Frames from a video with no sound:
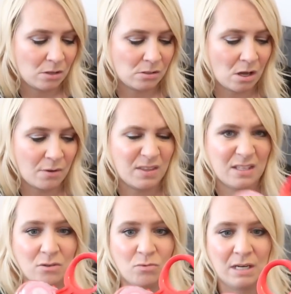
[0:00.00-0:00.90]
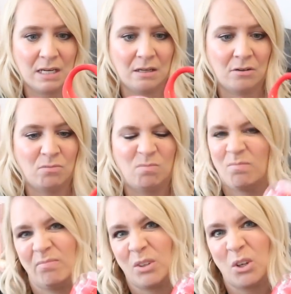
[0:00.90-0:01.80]
So this is really
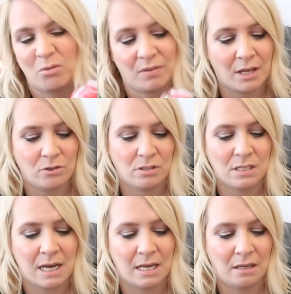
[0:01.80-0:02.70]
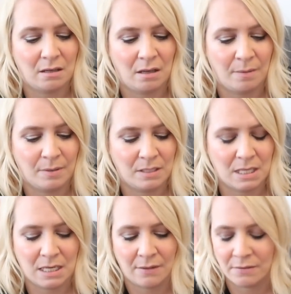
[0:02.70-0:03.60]
good for that, just to take
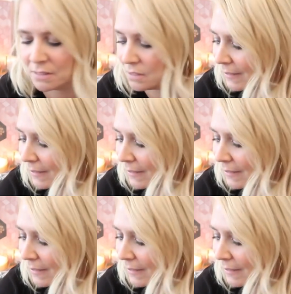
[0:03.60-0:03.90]
to their dances.